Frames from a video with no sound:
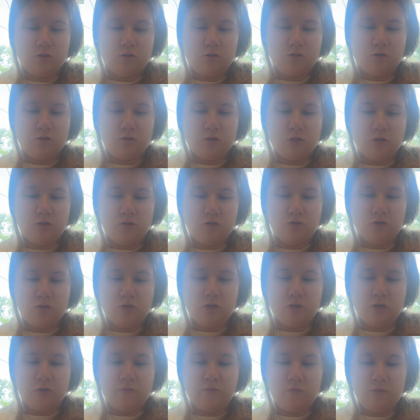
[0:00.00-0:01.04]
You can use,
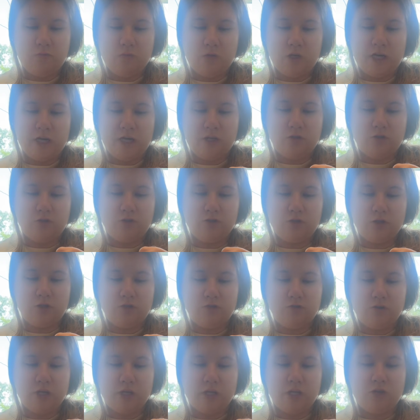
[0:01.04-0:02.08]
if you want to add lotion, you
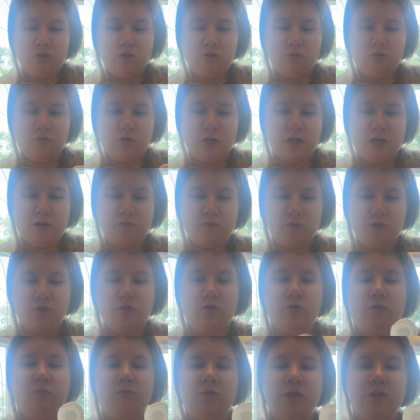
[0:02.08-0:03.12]
can. You don't have to.
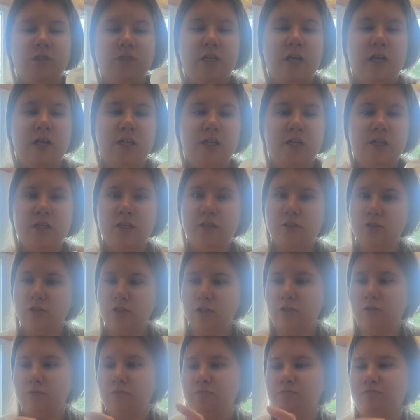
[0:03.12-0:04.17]
I'm just adding in
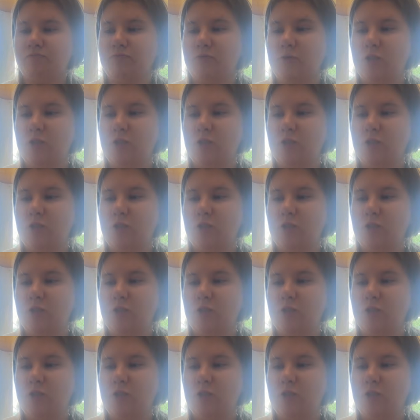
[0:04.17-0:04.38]
some.